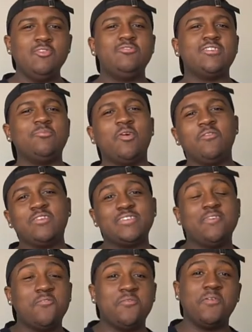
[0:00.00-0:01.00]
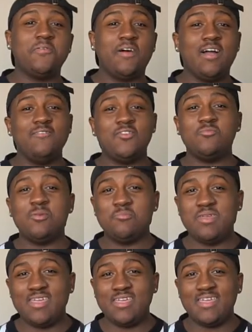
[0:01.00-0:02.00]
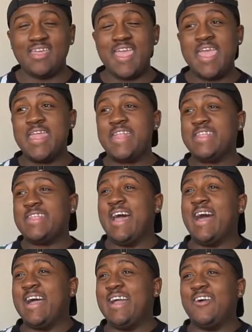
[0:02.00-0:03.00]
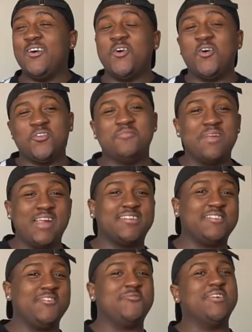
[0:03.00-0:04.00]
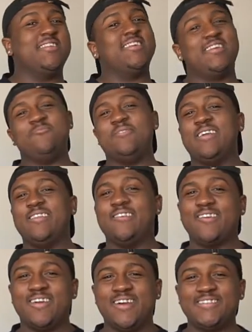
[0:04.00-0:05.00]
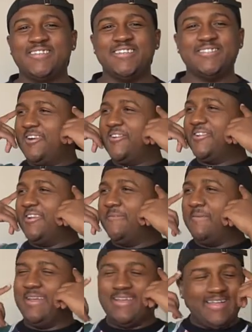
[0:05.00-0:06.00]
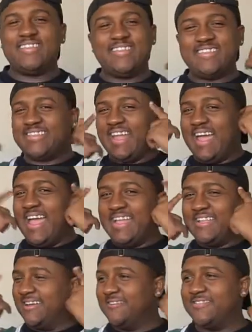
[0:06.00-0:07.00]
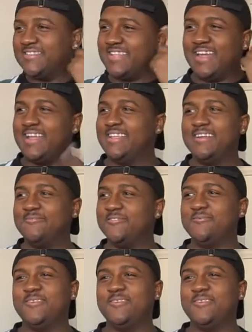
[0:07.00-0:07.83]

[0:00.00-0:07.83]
do you jump over a seven foot five human being and not automatically win the NBA dunk contest? I don't know, man. It's not adding up. It's not adding up to